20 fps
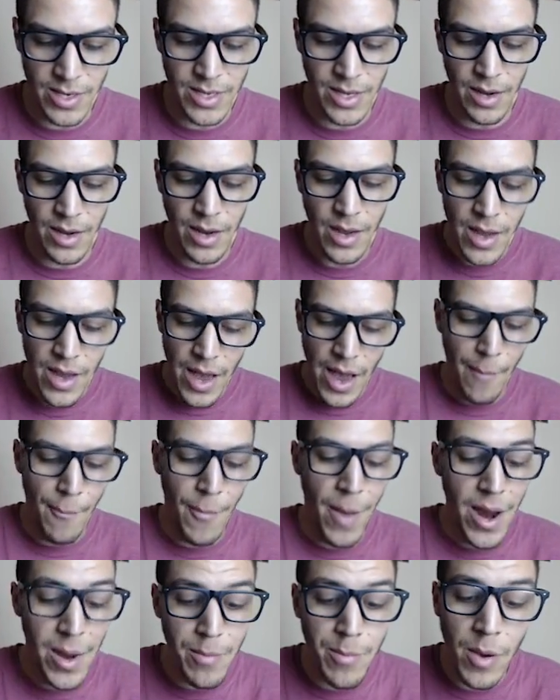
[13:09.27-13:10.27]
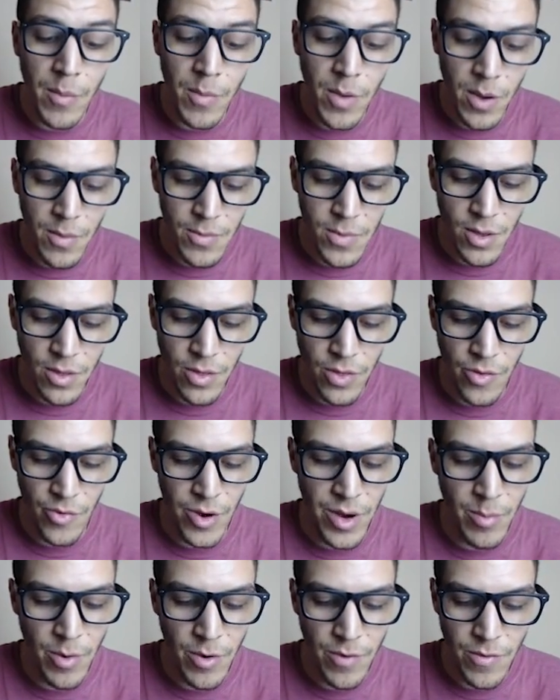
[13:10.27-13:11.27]
Like I said, I might bump up to
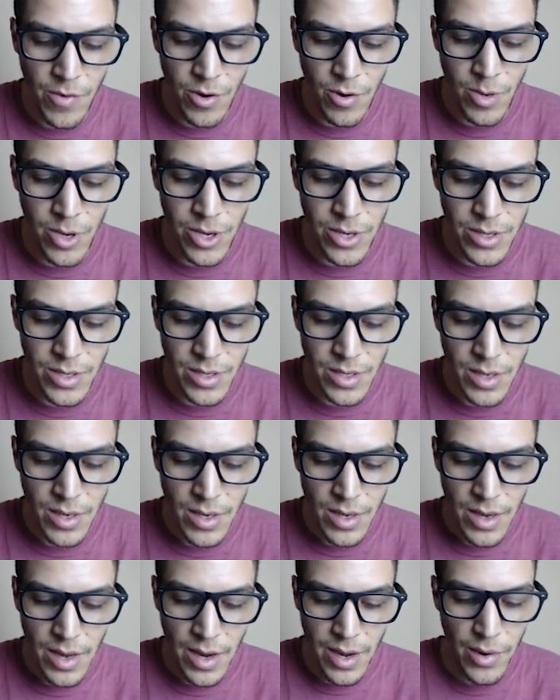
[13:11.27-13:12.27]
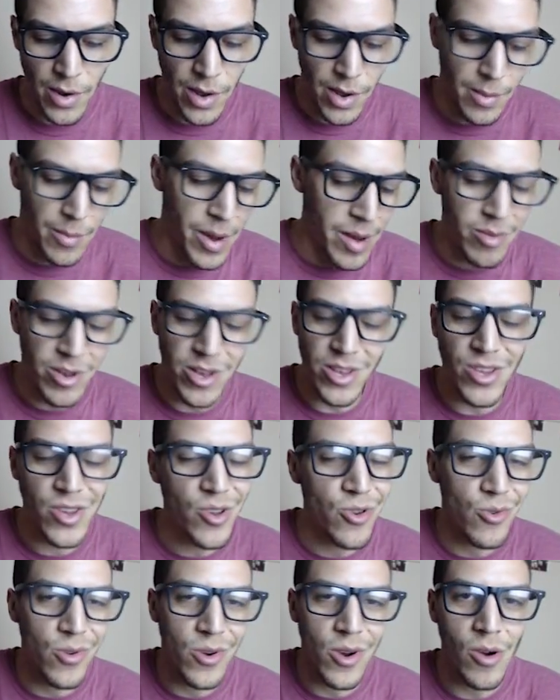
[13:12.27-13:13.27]
3 Mafubas and maybe
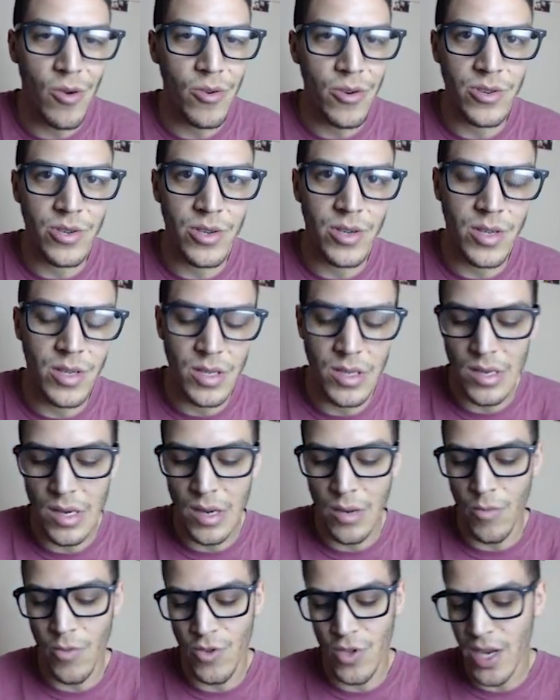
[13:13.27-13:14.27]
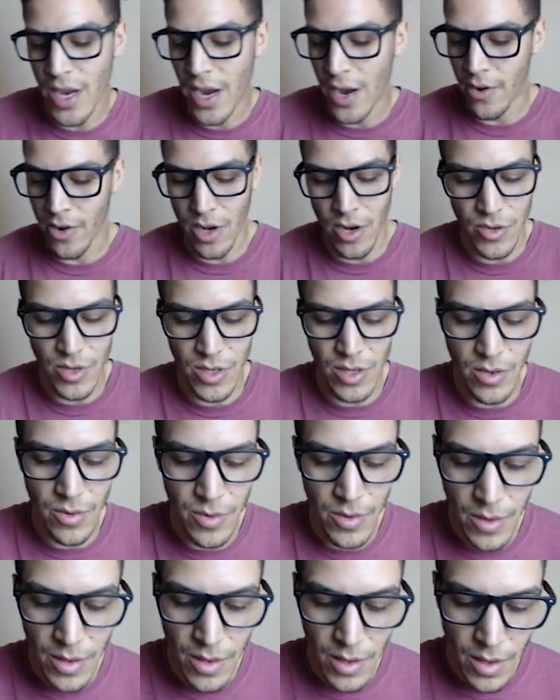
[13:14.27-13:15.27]
2 Coercions. We'll see how it goes
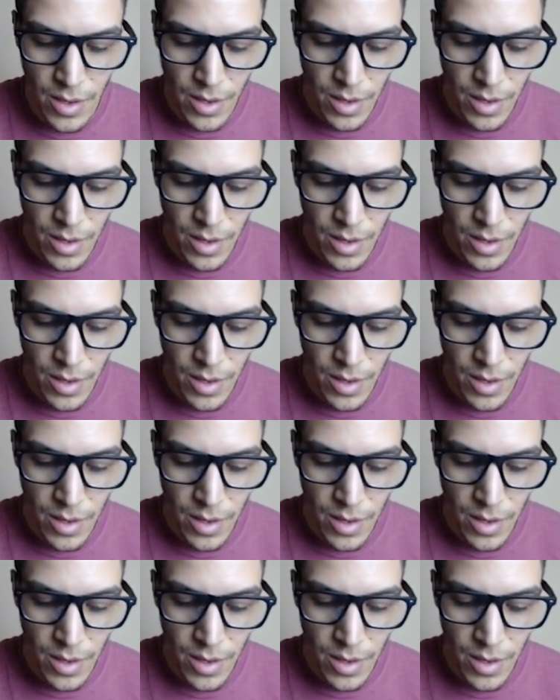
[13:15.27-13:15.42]
though.